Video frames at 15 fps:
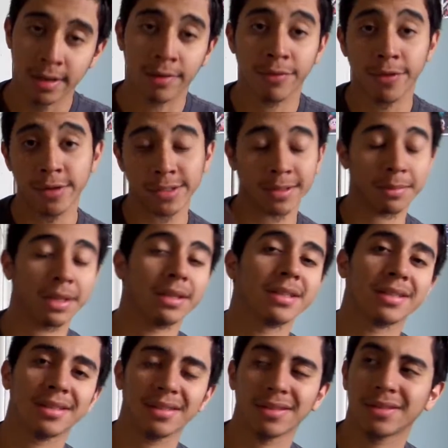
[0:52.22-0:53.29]
Now, first on my
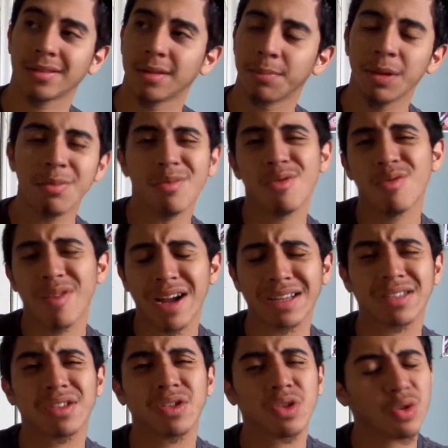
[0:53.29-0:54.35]
list is the people who
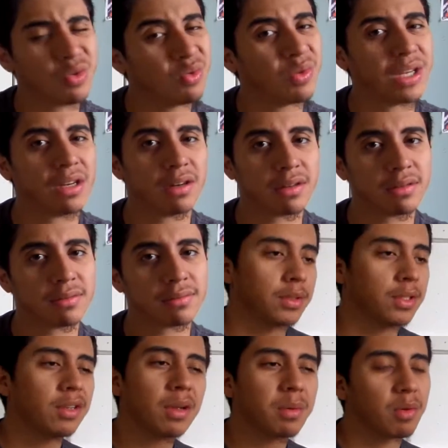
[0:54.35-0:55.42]
act too weird.
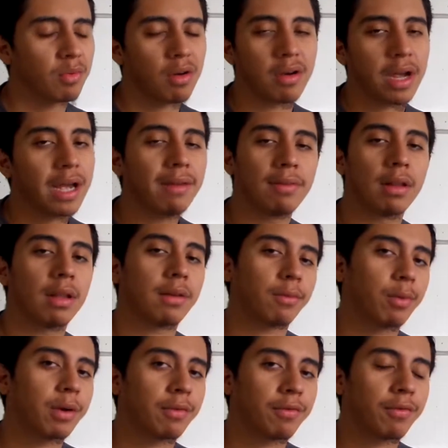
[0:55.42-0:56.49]
Don't get me wrong, I have a lot of
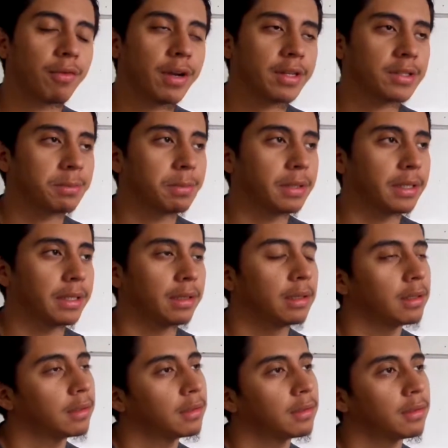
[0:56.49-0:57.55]
weird friends, but
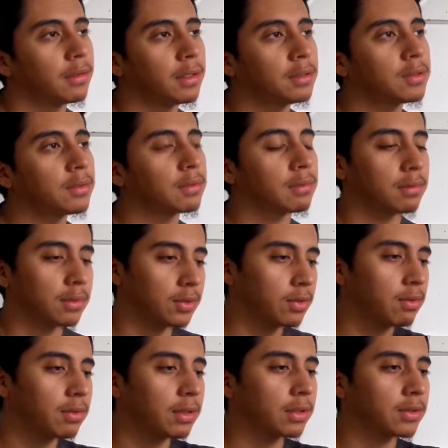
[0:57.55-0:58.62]
there's, there's
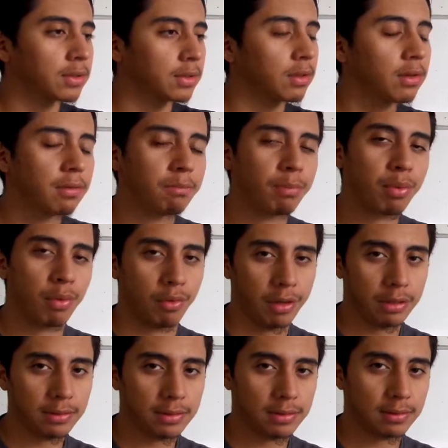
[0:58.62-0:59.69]
only a certain
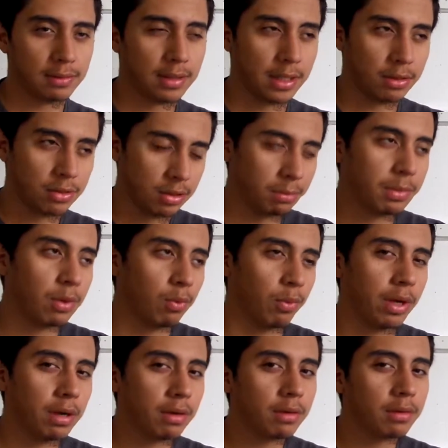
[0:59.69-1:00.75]
point that you should be
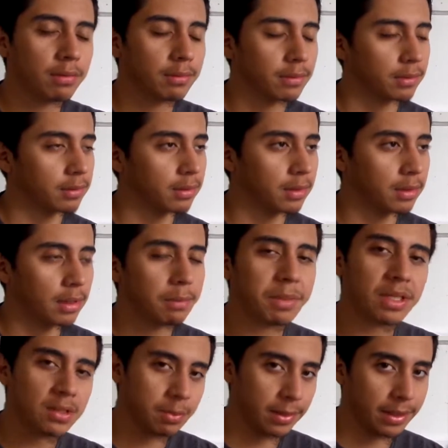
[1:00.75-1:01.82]
weird. Let me
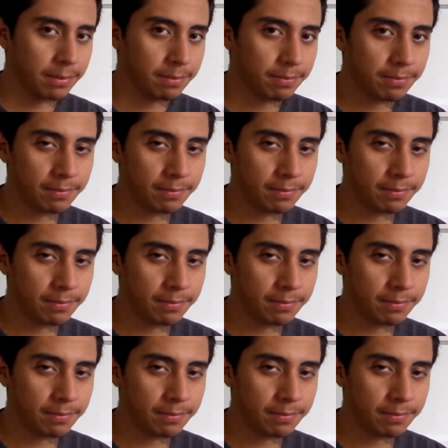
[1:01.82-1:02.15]
explain.